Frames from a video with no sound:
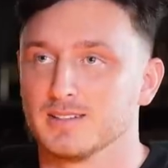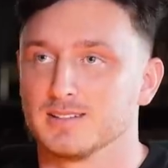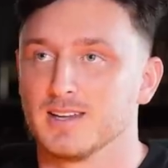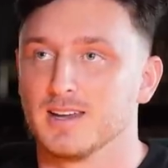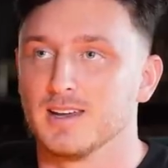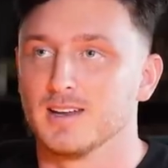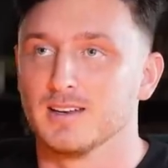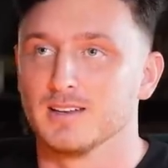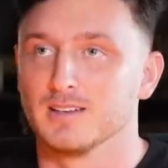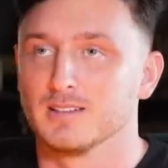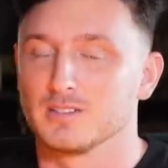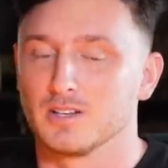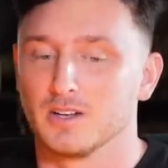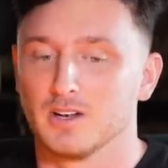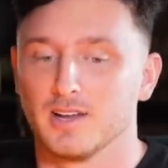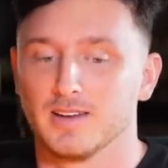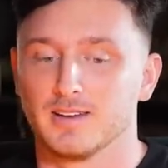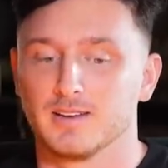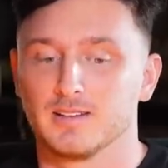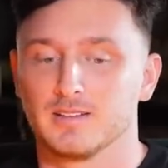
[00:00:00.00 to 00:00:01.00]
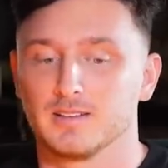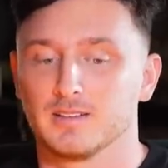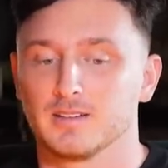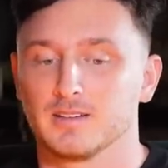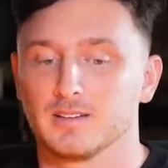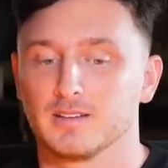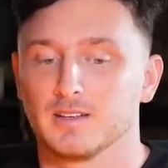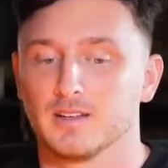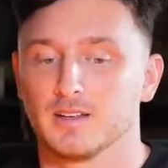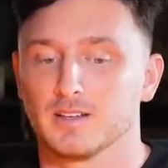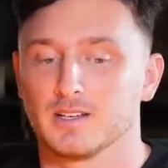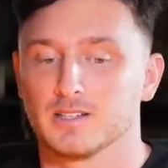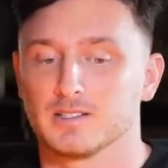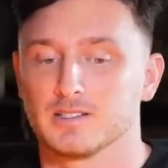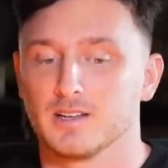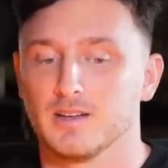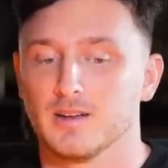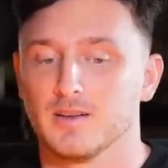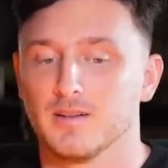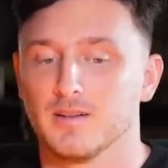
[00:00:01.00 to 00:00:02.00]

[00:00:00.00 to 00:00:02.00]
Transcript: like daily. So like, because uh,